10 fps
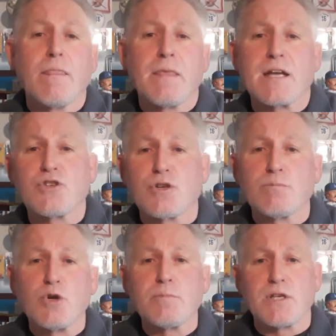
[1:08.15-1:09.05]
That's your
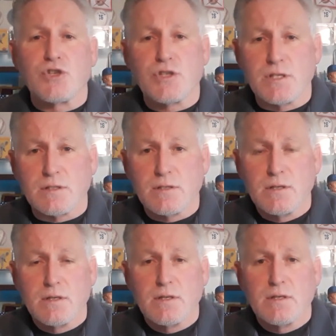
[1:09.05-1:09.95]
movement sheet.
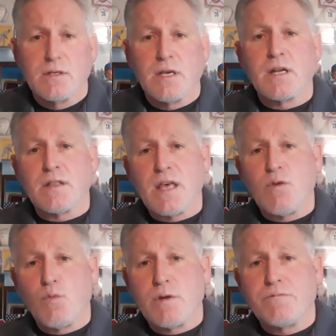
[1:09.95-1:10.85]
And on
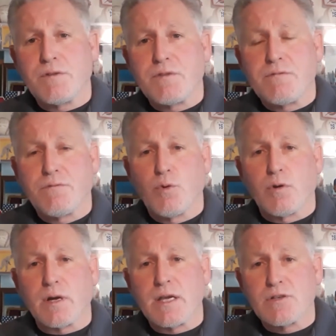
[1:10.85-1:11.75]
that
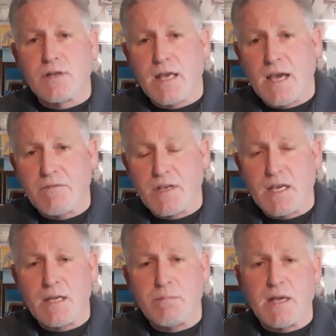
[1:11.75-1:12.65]
154, it's going to have the
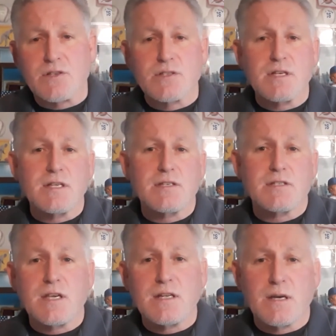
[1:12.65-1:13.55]
inmate's
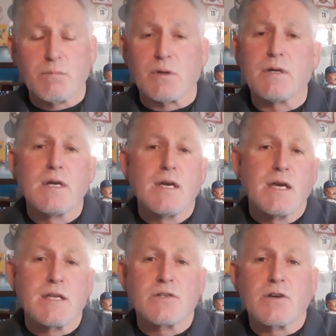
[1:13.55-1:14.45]
CDC number.
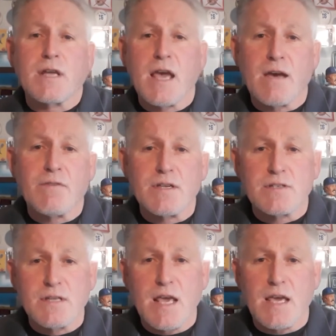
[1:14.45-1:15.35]
It's going to have
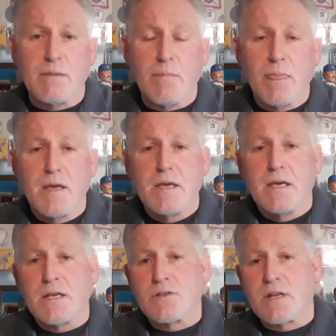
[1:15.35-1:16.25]
his name.
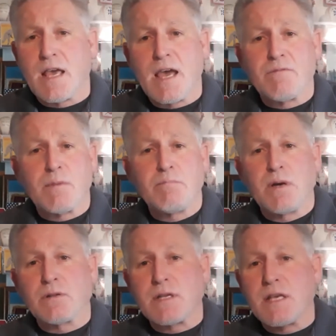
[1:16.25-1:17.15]
It's going to have the
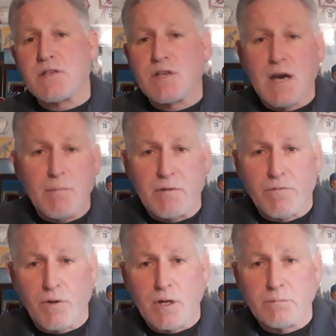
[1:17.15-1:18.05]
building he's coming
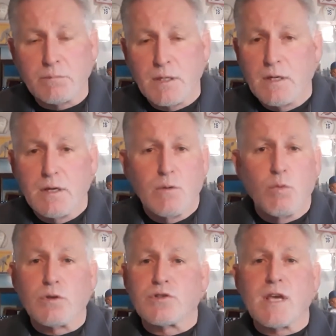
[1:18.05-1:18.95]
from.
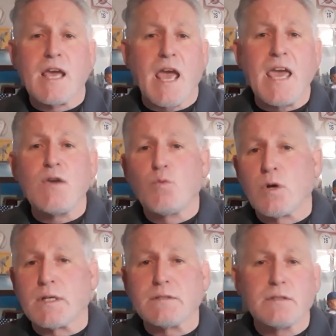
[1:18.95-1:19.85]
We'll say
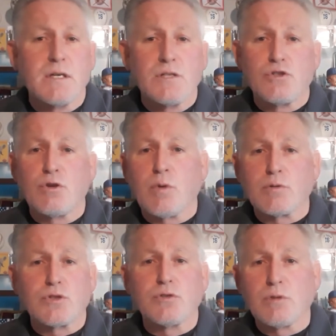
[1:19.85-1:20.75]
A1
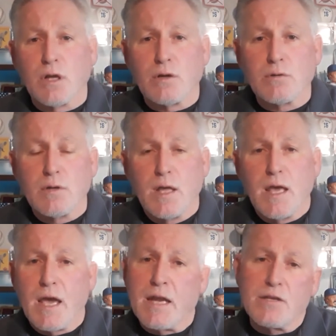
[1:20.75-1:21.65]
202 low,
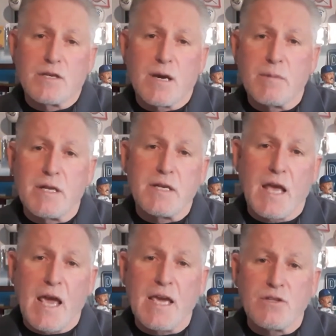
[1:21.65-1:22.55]
and he's coming into
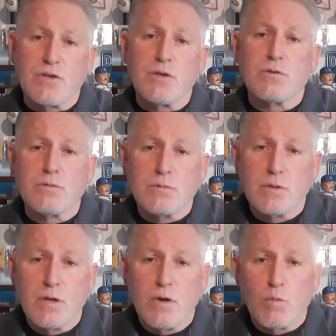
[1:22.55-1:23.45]
A2
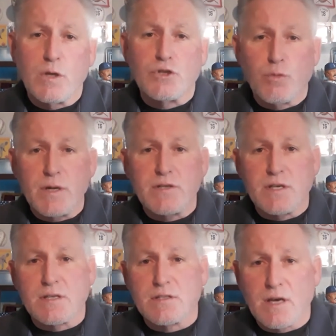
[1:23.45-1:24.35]

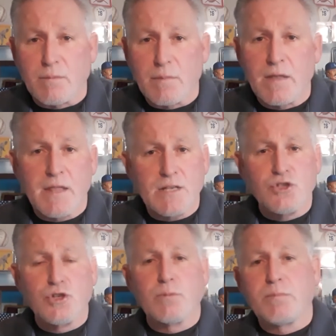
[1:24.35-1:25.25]
126 up, and
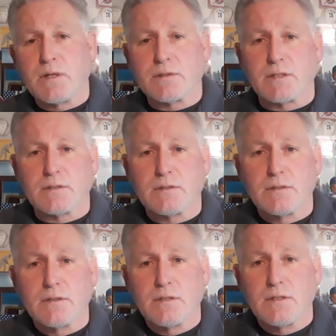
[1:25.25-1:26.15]
that's your building.
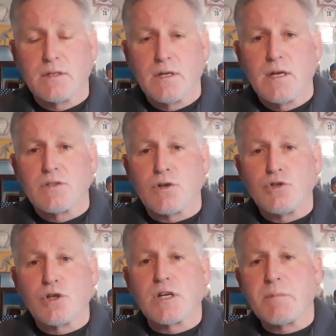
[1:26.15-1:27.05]
So
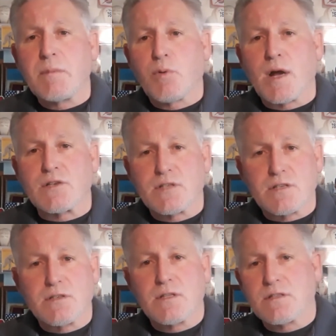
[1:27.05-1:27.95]
you're going to be
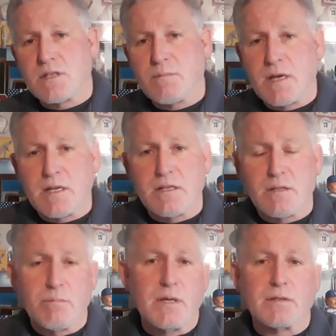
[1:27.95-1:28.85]
processing this inmate into
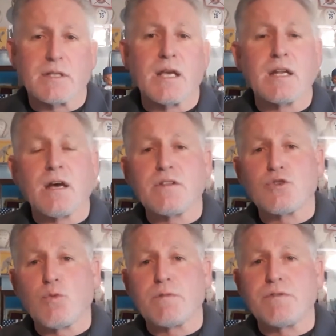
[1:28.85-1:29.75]
the building. And on
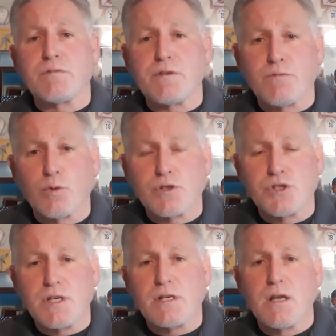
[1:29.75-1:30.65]
this 154
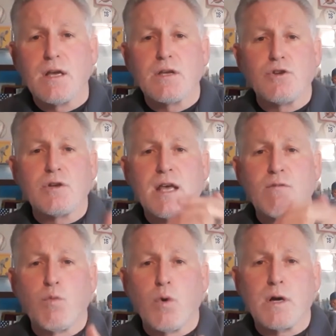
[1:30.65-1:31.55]
sheet, you can
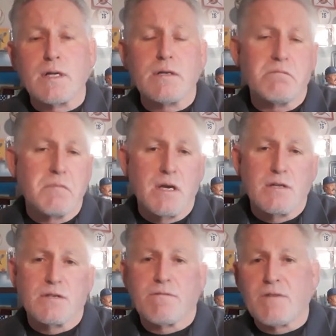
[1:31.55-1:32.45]
have 1
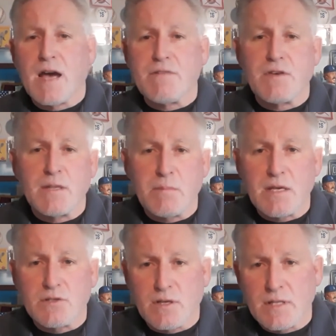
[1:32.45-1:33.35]
to 5
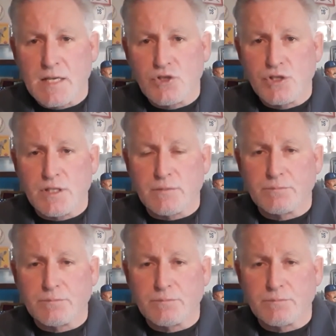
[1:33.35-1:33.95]
inmates on that sheet.